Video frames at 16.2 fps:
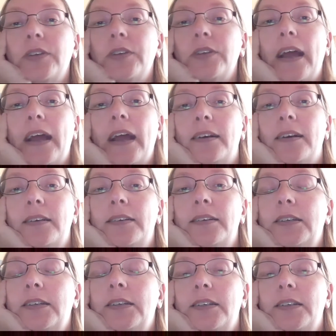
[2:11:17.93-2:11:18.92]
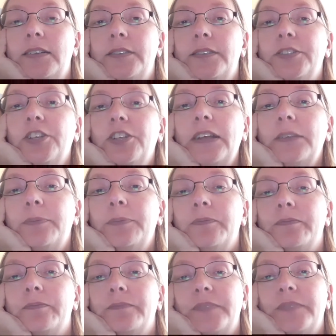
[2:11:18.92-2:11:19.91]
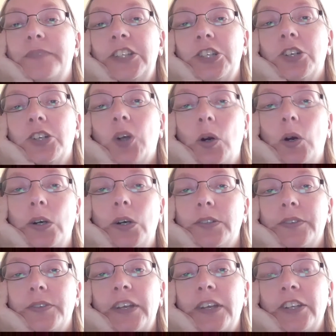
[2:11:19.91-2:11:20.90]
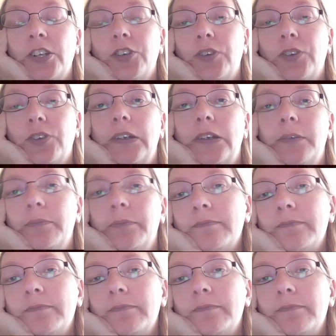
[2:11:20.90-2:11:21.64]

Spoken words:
yeah, so that's our goal. That's our dream,